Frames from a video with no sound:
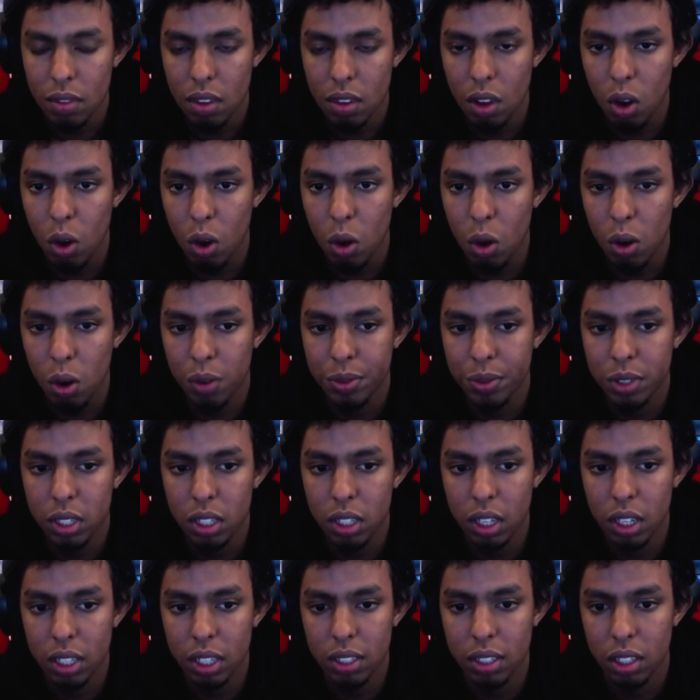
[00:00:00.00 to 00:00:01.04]
Oh, if she
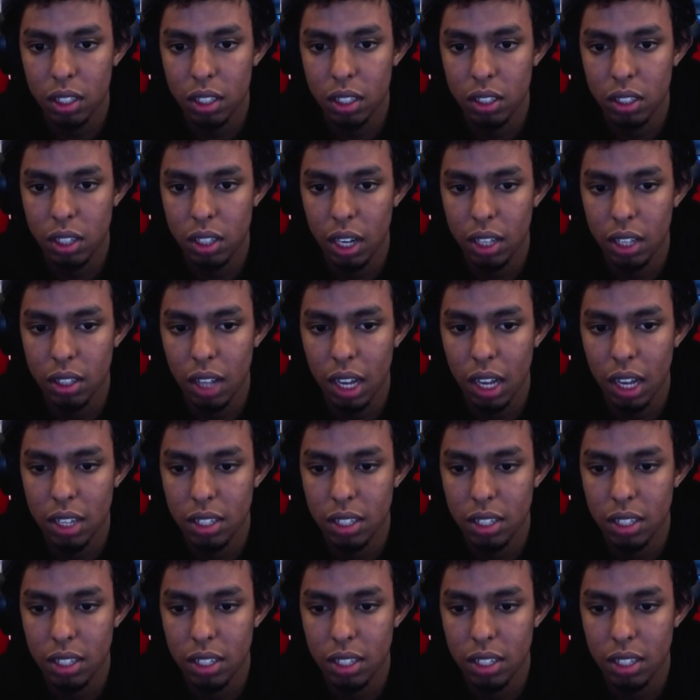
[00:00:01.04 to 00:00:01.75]
gets enchanted, not